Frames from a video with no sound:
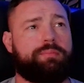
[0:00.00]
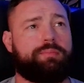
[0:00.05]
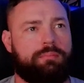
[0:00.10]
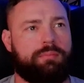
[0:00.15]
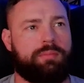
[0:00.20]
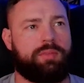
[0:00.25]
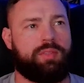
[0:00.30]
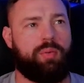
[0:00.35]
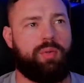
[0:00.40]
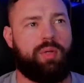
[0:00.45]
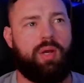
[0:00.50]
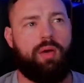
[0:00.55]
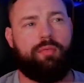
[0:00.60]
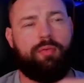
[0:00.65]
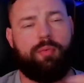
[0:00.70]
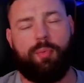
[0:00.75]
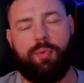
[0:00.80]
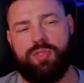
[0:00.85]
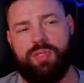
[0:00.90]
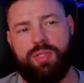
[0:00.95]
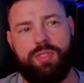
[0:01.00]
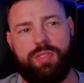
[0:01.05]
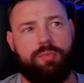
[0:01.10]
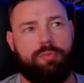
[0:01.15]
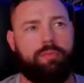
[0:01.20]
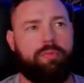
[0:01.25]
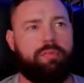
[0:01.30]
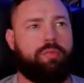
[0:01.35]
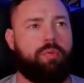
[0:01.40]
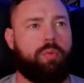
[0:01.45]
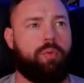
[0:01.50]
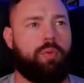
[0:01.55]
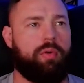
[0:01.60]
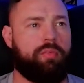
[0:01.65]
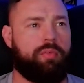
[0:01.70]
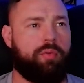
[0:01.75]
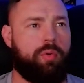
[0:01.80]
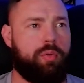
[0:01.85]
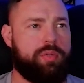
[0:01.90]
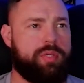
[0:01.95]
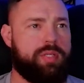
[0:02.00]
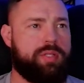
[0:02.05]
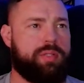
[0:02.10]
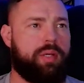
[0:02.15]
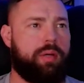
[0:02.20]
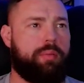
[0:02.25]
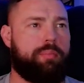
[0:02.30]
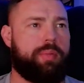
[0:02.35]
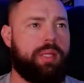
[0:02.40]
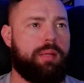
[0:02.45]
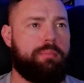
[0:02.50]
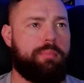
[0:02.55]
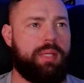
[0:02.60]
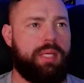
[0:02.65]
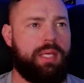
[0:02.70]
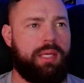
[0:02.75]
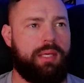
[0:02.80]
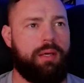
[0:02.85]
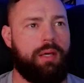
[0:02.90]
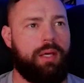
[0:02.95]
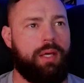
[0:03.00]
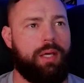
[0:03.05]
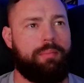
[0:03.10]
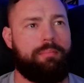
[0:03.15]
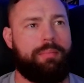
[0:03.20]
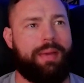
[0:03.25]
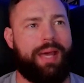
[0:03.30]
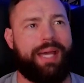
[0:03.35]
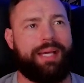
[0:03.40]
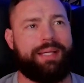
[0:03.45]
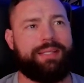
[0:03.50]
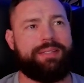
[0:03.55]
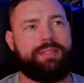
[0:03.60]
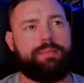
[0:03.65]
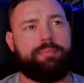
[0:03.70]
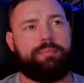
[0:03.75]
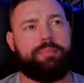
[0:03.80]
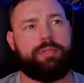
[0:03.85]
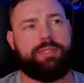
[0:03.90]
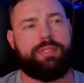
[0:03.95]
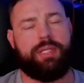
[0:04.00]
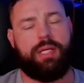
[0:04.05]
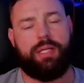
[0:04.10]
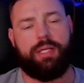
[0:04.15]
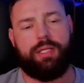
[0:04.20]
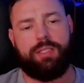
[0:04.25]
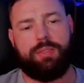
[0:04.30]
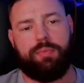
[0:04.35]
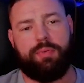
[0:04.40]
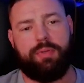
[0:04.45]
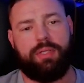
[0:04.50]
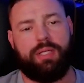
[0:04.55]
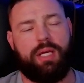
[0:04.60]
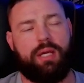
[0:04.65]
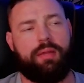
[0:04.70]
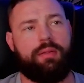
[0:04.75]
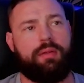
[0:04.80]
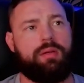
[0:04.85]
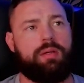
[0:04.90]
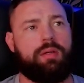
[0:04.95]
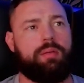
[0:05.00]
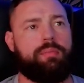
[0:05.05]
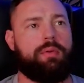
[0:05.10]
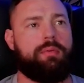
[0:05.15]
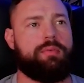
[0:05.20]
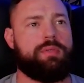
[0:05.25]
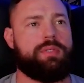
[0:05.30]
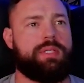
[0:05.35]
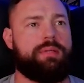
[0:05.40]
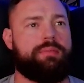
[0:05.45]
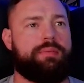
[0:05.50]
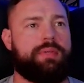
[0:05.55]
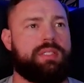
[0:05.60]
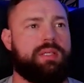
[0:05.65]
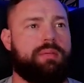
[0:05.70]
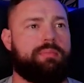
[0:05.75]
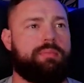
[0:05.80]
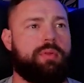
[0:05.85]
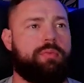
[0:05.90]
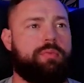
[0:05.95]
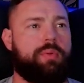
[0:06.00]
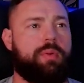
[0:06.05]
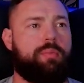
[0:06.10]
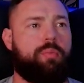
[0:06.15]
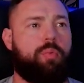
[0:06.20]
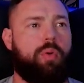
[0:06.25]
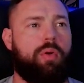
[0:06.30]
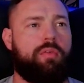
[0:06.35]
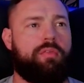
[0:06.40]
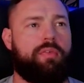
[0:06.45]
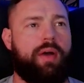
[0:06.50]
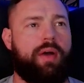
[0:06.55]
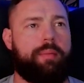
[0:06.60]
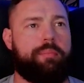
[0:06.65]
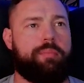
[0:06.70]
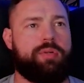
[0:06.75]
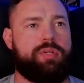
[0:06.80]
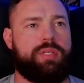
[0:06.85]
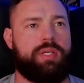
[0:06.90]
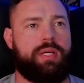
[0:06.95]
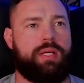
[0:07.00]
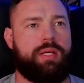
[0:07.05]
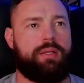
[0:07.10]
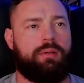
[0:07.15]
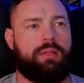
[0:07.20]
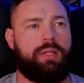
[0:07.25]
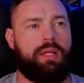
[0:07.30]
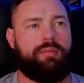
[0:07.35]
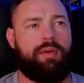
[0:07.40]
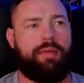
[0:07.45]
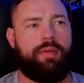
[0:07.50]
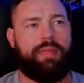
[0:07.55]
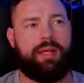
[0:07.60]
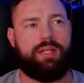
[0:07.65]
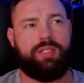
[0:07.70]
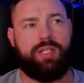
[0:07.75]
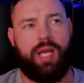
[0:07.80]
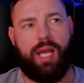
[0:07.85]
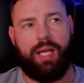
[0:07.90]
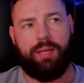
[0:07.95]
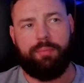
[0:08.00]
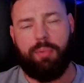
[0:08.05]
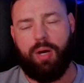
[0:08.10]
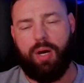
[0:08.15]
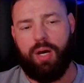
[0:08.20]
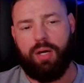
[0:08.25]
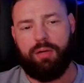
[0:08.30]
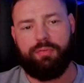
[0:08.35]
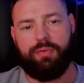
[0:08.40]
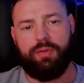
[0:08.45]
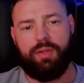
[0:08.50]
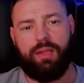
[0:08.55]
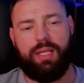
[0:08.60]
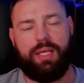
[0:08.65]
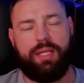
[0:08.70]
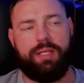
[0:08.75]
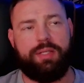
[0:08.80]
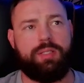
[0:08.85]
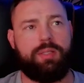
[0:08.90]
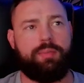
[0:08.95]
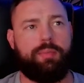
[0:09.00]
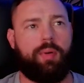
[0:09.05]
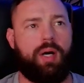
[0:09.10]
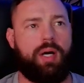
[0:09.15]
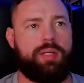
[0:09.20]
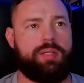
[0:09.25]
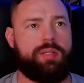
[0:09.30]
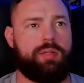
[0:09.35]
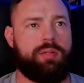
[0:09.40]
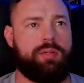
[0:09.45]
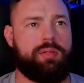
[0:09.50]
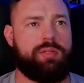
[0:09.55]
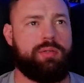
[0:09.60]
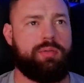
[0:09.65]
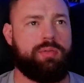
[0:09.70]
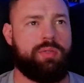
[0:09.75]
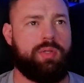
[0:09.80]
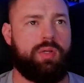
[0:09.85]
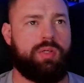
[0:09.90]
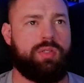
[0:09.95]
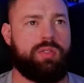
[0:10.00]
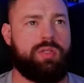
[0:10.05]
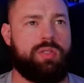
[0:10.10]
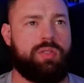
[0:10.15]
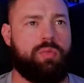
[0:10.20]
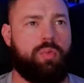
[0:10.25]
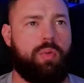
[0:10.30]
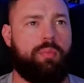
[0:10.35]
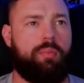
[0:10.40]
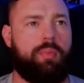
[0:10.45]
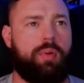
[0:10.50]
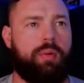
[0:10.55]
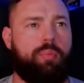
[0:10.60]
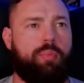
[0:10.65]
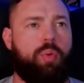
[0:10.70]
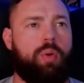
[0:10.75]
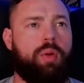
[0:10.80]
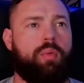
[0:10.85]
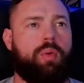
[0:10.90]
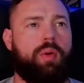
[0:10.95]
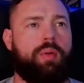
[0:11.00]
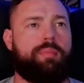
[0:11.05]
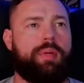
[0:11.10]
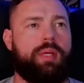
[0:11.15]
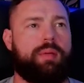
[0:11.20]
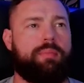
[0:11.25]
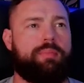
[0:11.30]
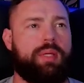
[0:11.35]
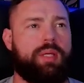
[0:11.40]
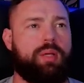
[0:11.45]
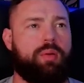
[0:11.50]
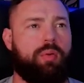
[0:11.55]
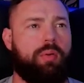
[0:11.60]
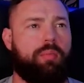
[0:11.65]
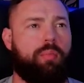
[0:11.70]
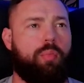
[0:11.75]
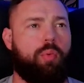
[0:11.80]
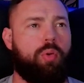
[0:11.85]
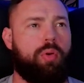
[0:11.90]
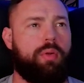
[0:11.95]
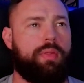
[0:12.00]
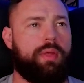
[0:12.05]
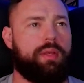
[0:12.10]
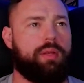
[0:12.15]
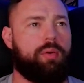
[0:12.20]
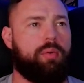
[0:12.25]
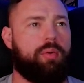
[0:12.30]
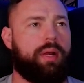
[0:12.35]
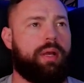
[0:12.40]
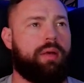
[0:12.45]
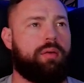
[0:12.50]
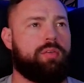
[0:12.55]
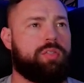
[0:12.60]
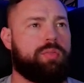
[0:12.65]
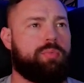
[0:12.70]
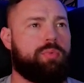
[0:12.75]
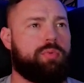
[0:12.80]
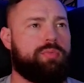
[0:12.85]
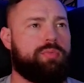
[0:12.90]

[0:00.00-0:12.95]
So we covered most of this before. Of course, it's on BNB. Max percentage per day that you could be receiving is up to 3.5%. They've got that jackpot for the latest depositor. So as long as it's a 0.1 BNB or more, then you are eligible to